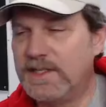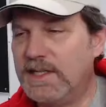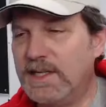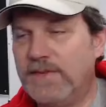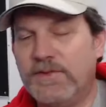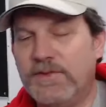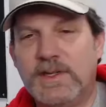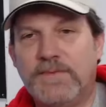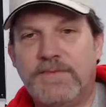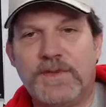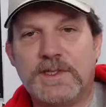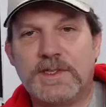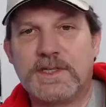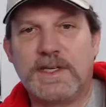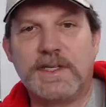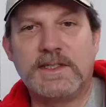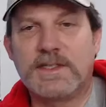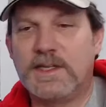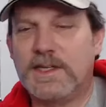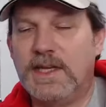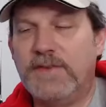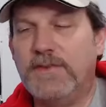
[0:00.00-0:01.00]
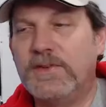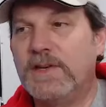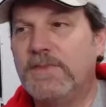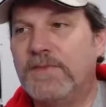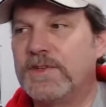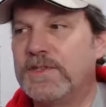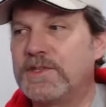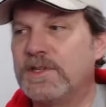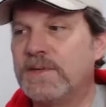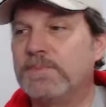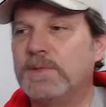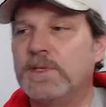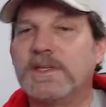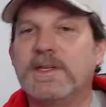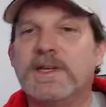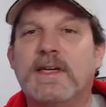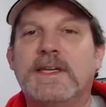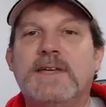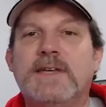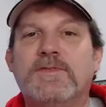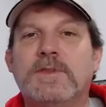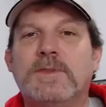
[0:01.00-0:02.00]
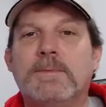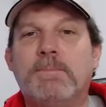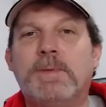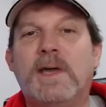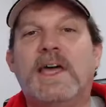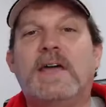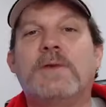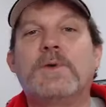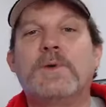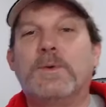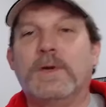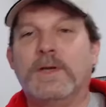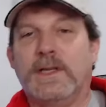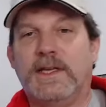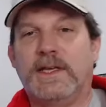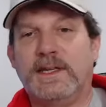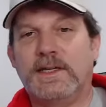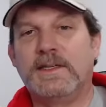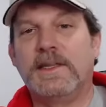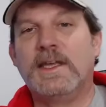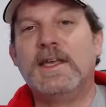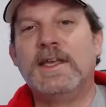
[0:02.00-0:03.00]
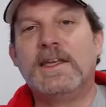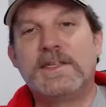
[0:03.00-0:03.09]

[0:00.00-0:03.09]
even if it's something not even battery related.